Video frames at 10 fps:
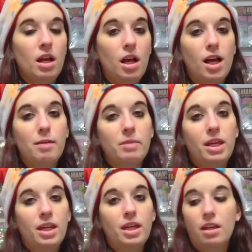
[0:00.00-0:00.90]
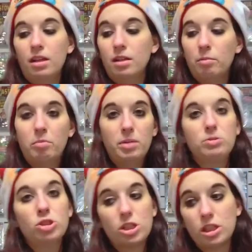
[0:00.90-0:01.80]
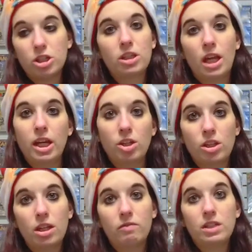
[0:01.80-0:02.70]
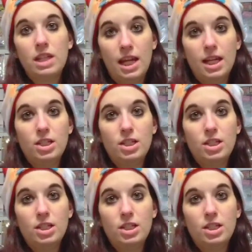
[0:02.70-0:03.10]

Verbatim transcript: Um, and publishers literally I hear that every day.